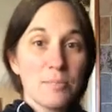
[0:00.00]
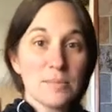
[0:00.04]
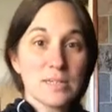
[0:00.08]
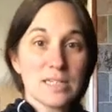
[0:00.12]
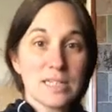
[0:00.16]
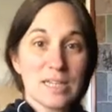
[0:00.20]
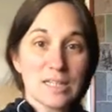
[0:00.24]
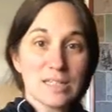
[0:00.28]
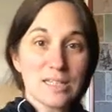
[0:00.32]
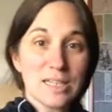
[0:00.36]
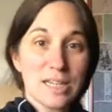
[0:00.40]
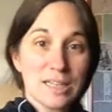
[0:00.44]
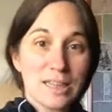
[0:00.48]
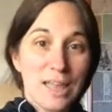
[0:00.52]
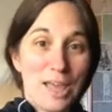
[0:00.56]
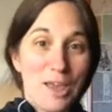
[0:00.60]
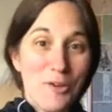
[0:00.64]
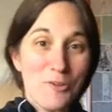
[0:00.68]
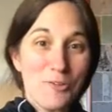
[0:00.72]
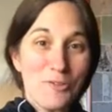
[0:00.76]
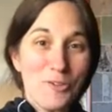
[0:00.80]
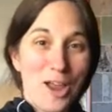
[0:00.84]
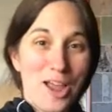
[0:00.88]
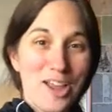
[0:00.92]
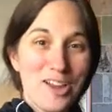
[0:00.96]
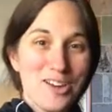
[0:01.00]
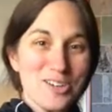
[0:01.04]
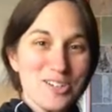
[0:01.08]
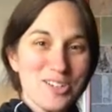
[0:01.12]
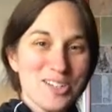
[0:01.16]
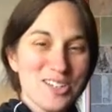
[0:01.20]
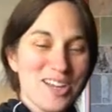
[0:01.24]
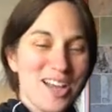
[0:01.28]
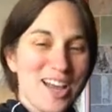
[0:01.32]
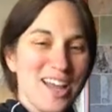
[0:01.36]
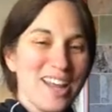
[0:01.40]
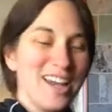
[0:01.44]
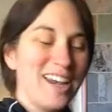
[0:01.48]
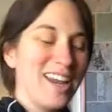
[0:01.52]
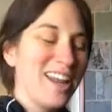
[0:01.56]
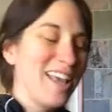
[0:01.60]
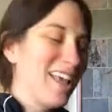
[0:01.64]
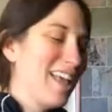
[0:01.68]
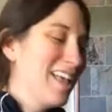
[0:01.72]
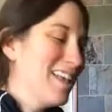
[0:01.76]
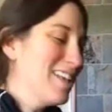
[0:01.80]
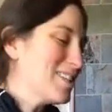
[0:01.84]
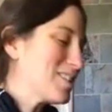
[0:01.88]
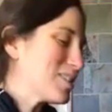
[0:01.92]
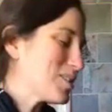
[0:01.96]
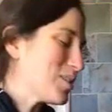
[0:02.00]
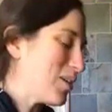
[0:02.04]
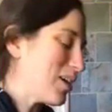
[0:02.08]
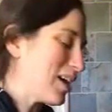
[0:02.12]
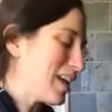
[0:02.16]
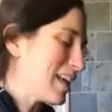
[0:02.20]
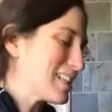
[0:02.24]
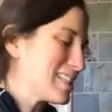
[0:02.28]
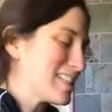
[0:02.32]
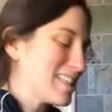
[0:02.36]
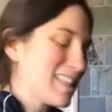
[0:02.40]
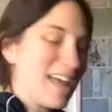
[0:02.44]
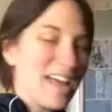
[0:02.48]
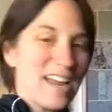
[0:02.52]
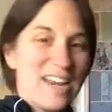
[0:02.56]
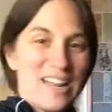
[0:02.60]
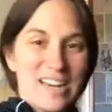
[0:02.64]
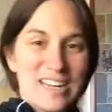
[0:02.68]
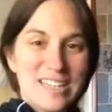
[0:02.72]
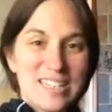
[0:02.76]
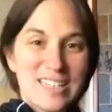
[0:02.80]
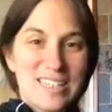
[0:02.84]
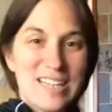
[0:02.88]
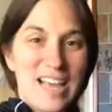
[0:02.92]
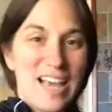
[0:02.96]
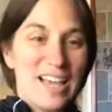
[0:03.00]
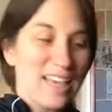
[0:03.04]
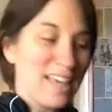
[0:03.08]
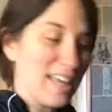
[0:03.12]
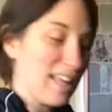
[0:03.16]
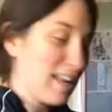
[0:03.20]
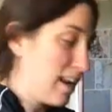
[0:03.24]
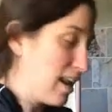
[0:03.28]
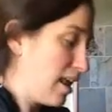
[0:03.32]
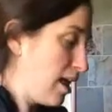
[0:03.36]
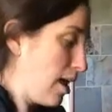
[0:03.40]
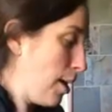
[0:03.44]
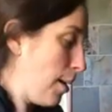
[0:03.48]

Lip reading: Sounds like the air fryer's done, so I'll get to that in a second.